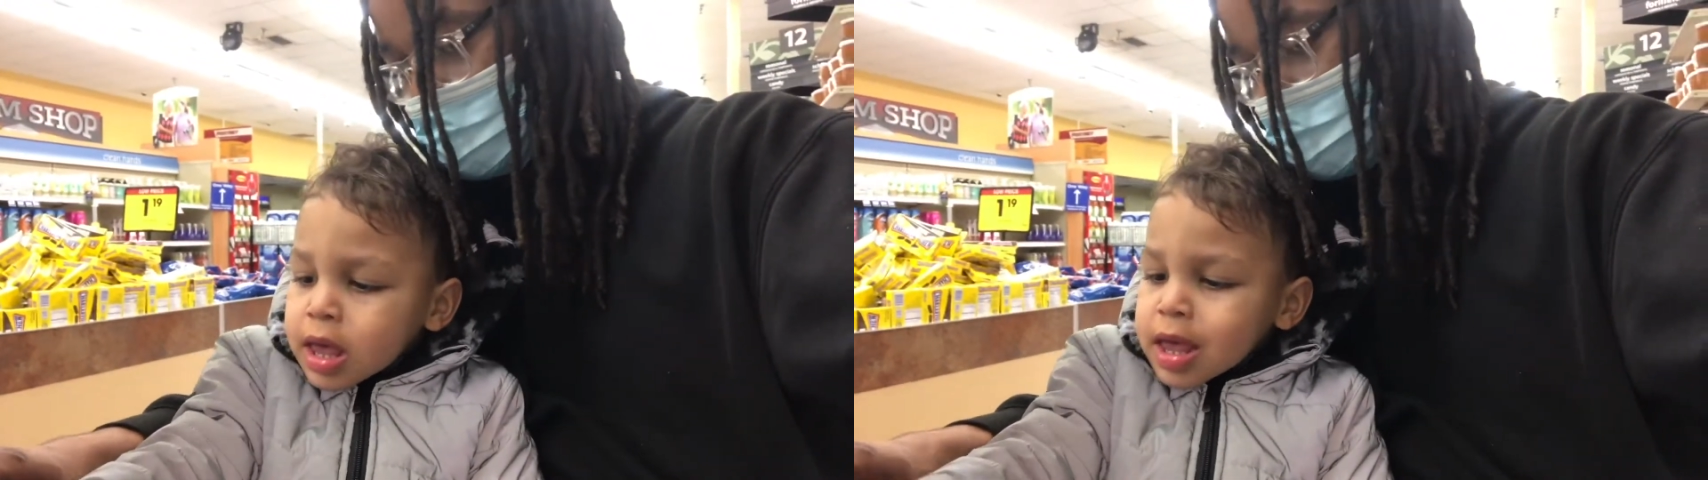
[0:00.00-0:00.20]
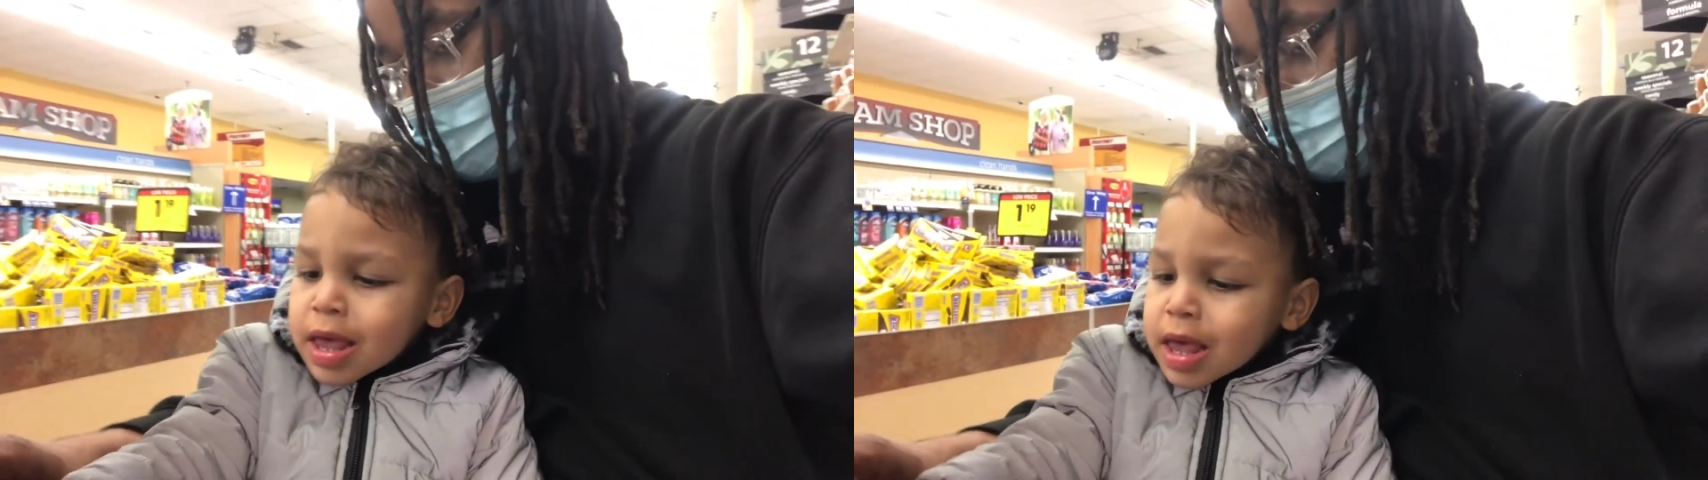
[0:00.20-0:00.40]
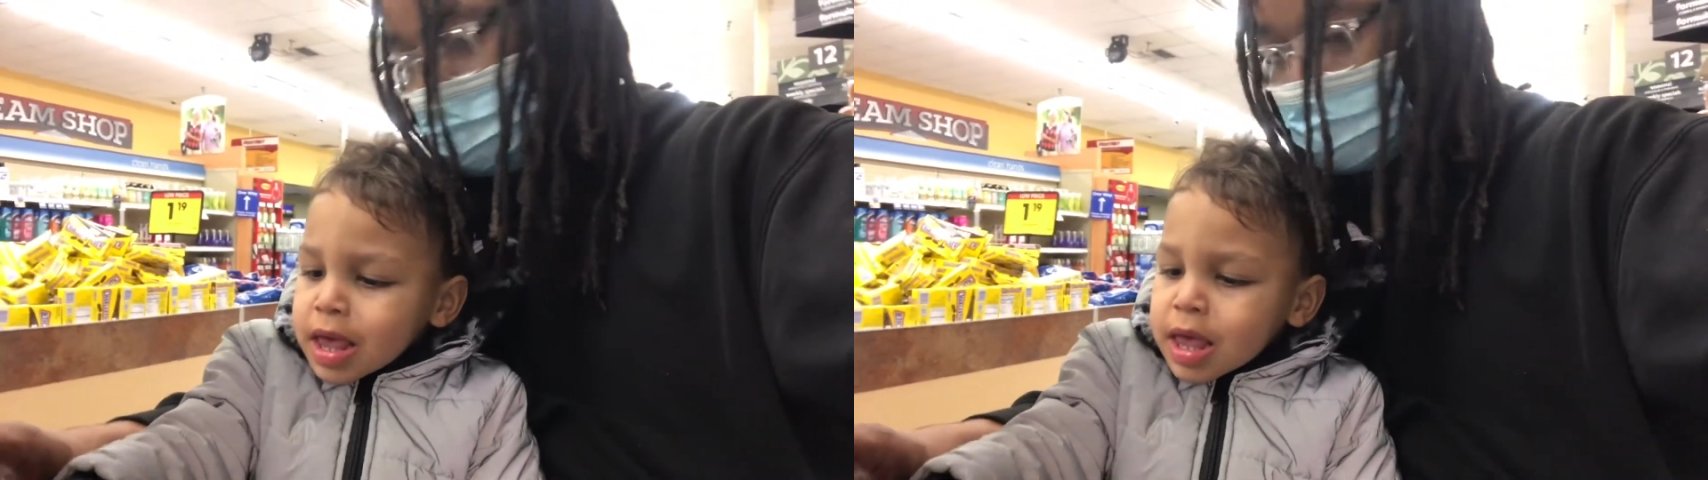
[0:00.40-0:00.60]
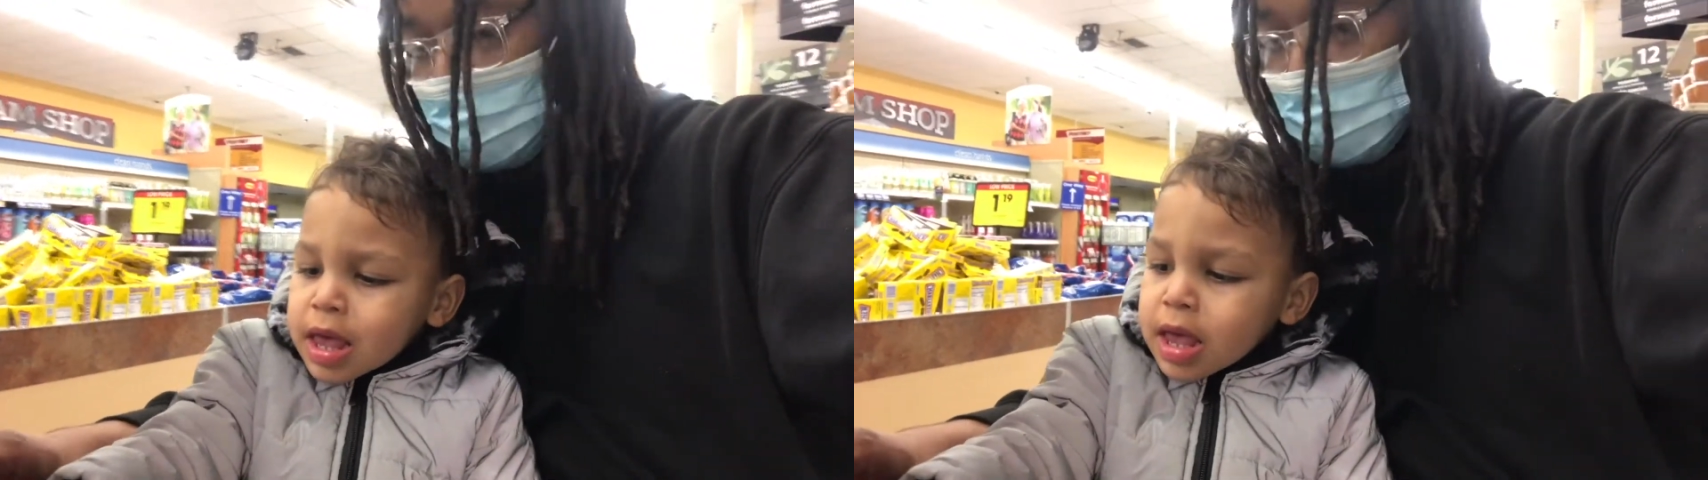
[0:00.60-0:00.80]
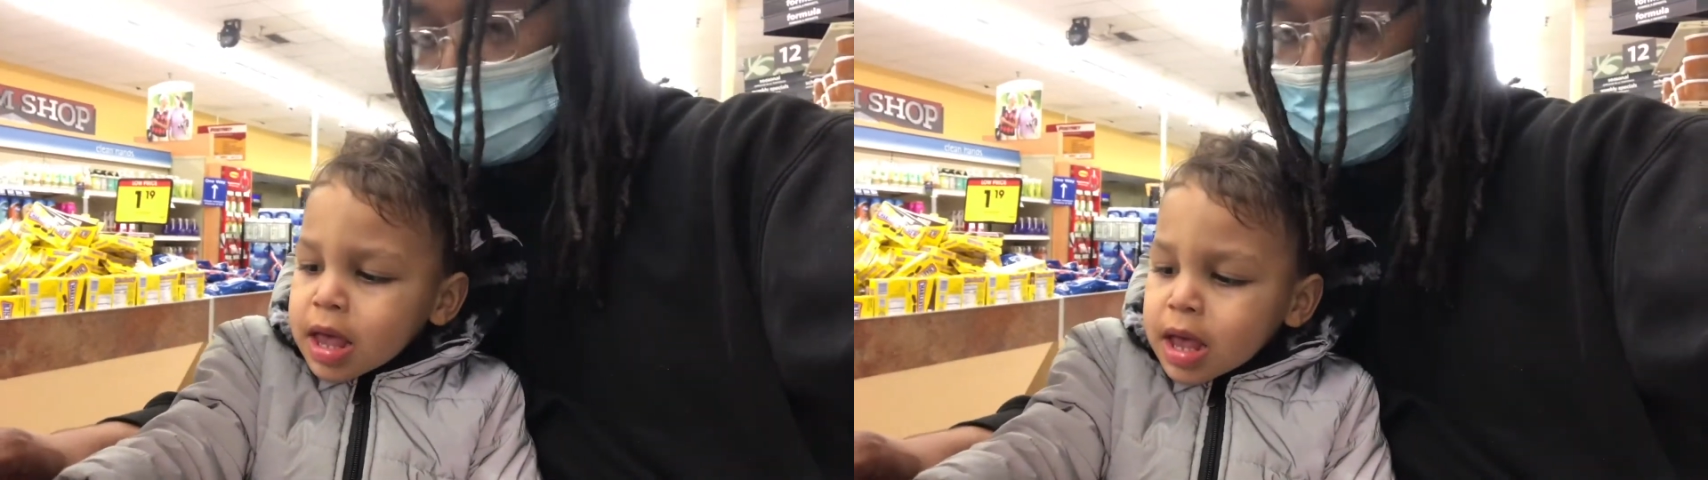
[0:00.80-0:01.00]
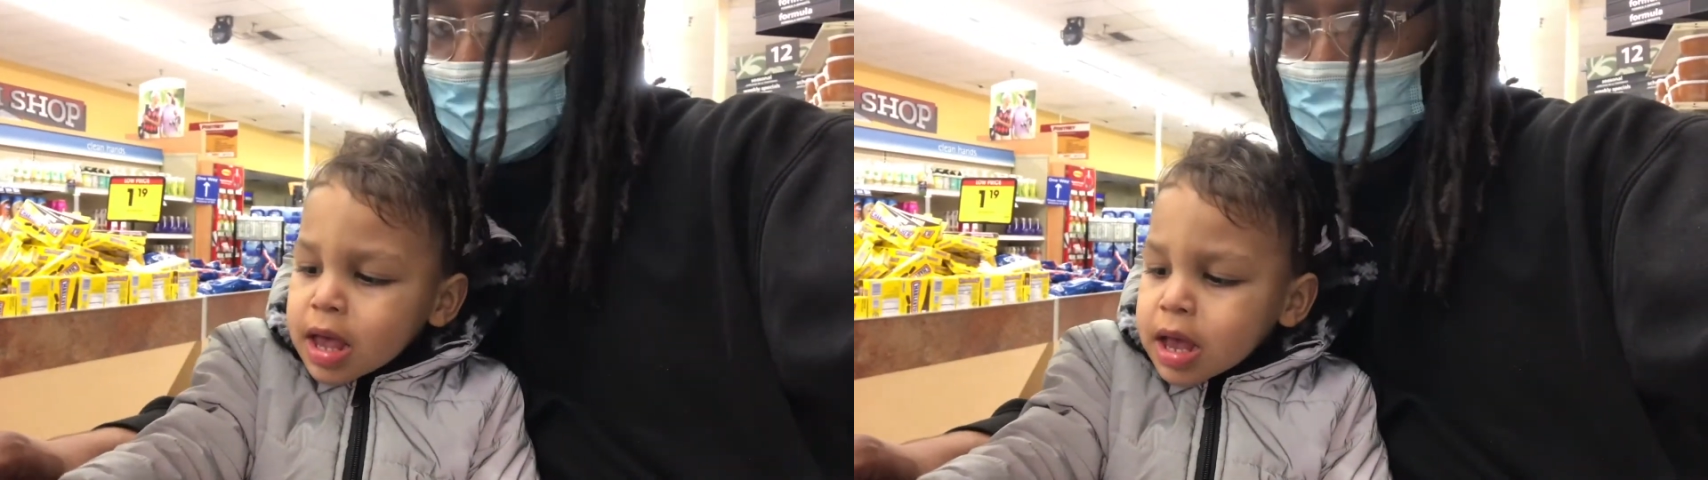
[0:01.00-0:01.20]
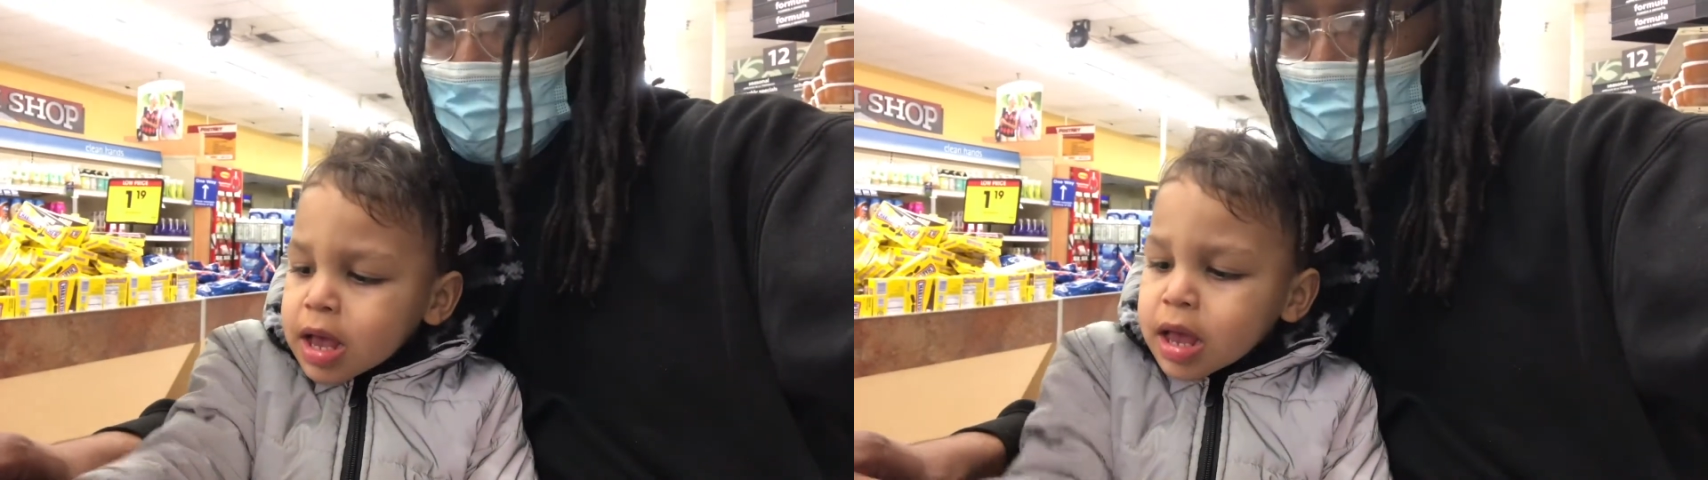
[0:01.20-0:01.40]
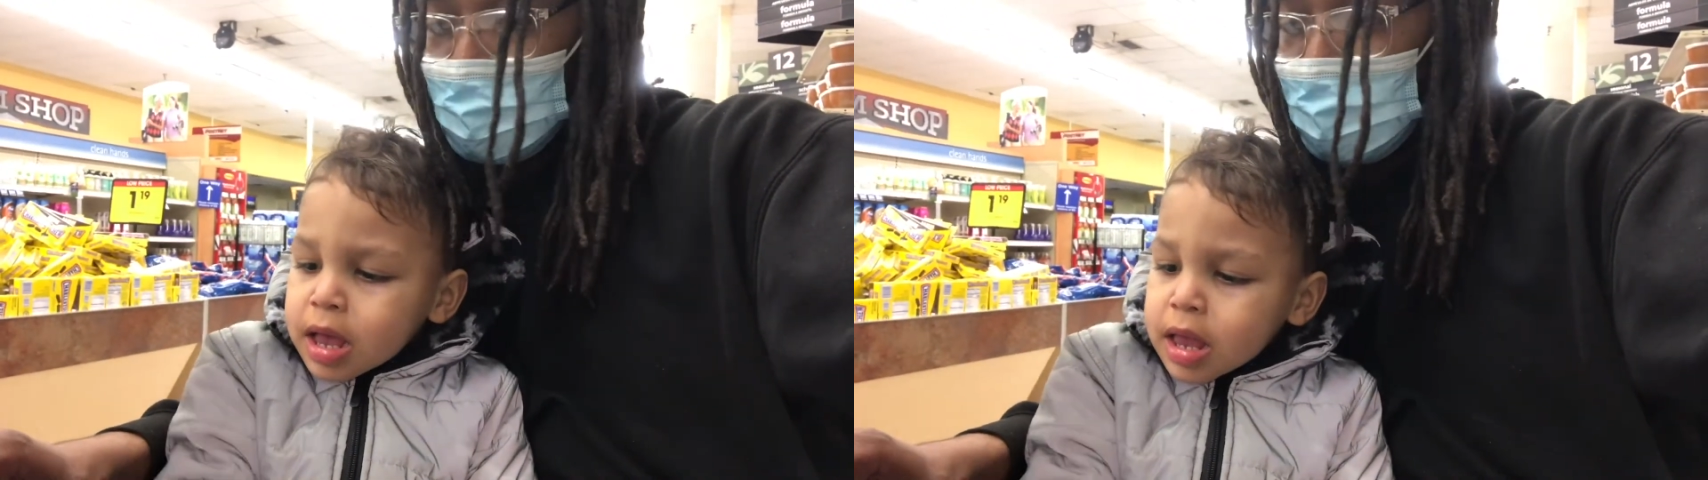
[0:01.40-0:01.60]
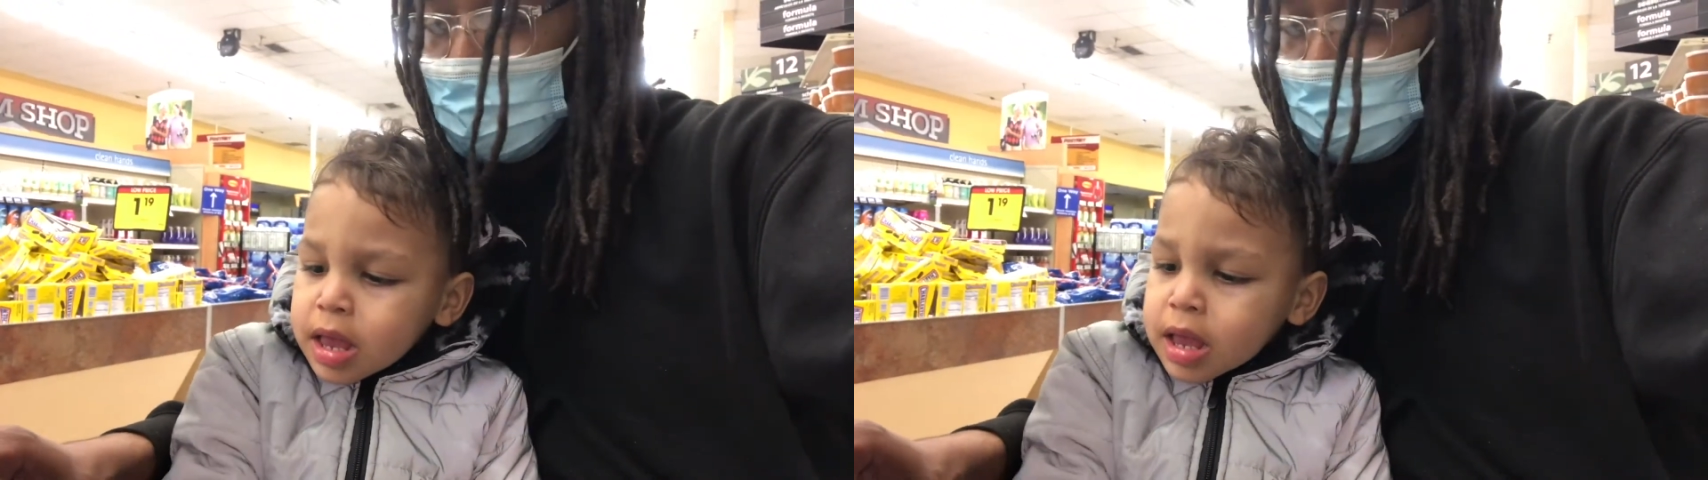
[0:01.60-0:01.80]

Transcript: Go, go. Now do it.